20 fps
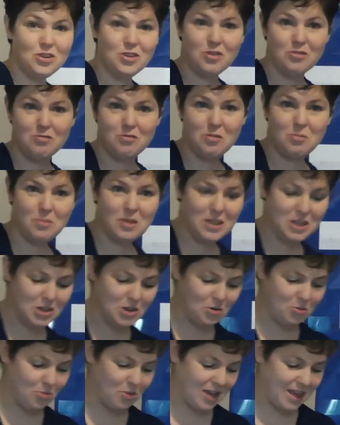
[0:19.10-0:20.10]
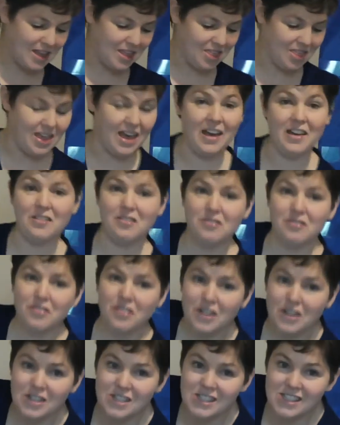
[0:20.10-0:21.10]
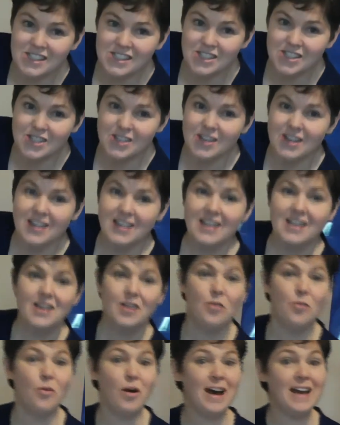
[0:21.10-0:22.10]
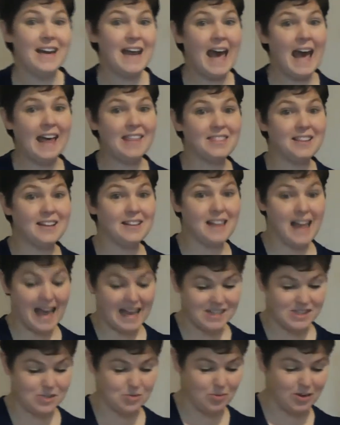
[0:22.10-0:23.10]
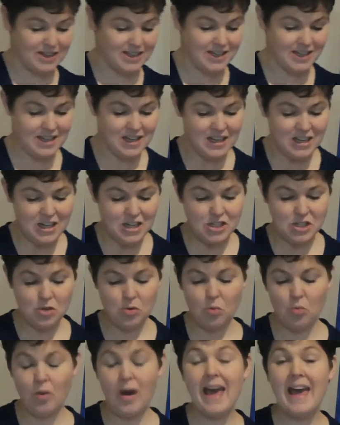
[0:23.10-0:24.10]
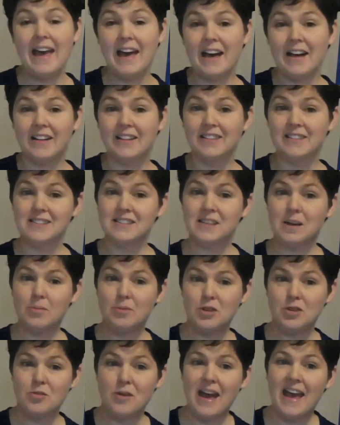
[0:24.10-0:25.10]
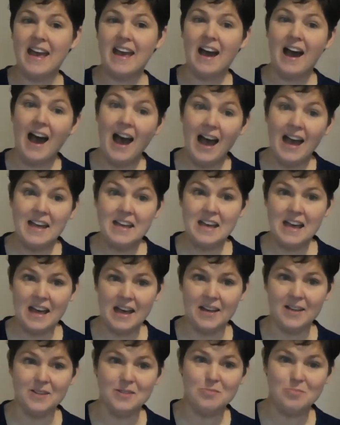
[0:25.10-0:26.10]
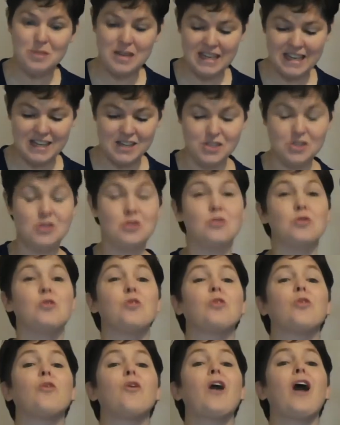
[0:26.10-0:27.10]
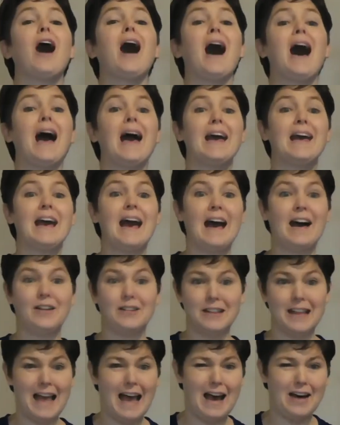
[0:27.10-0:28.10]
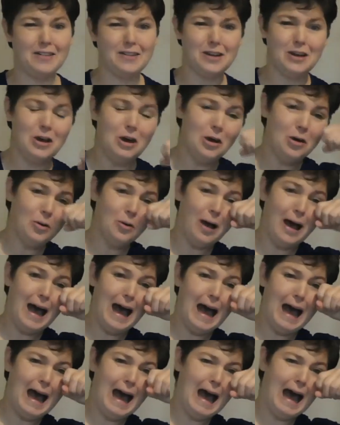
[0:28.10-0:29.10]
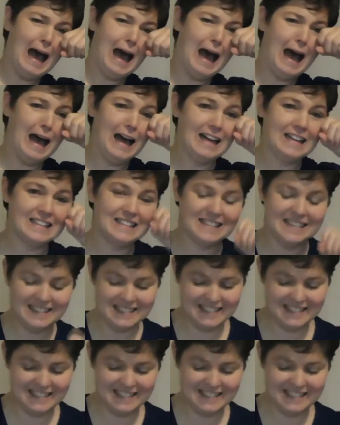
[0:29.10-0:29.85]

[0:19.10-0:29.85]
familiar with the first one and the last one. To wail, W-A-I-L, meaning to cry out loud. Ah!